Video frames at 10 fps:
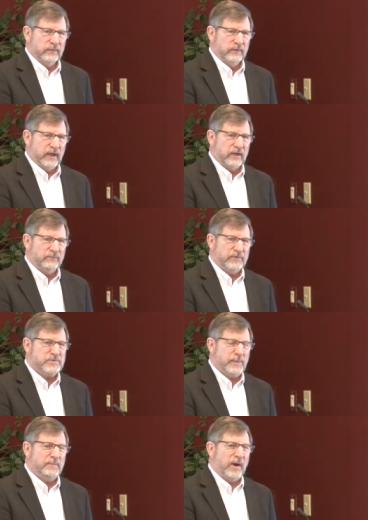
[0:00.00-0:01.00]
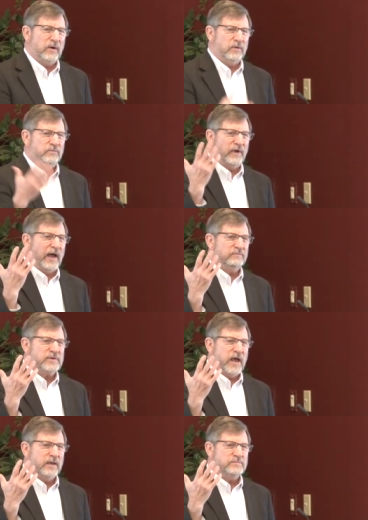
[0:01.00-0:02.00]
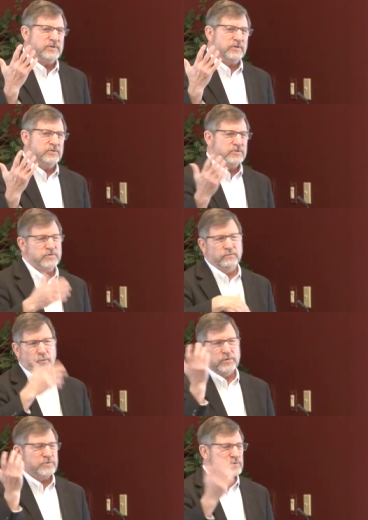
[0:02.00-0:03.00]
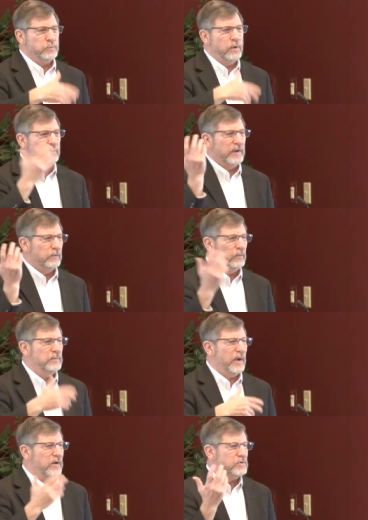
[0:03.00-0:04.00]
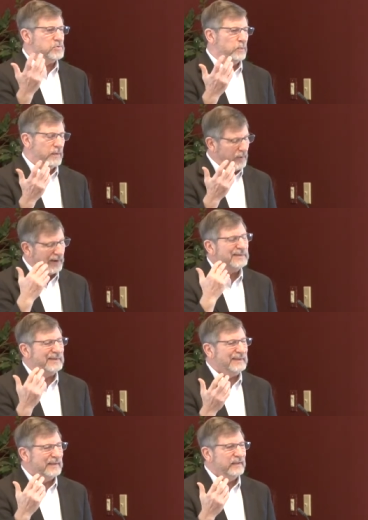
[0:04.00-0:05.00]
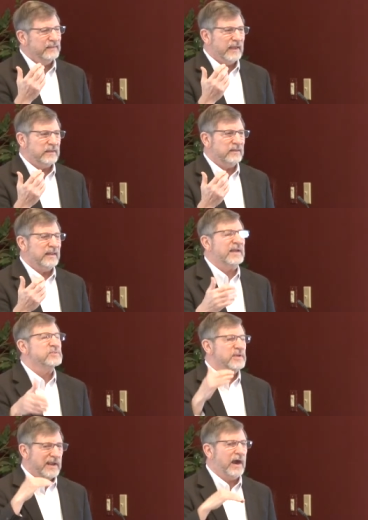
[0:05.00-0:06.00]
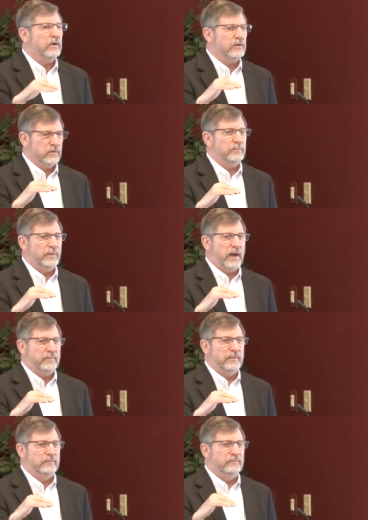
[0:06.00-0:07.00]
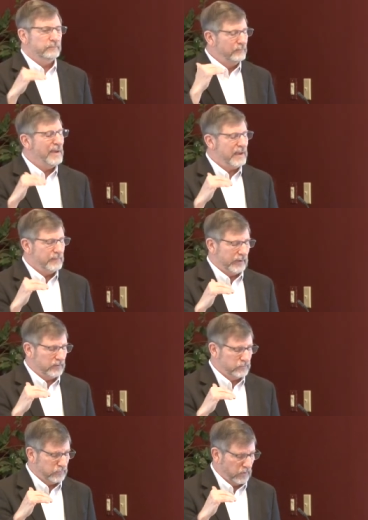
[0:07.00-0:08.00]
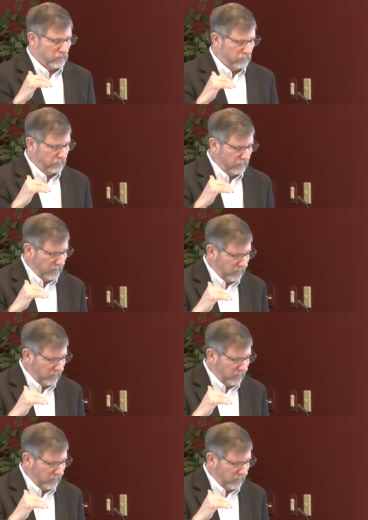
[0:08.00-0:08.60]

Now, if he's been married five times and he just divorces women and remarries women, that, that's a character problem, maybe. So,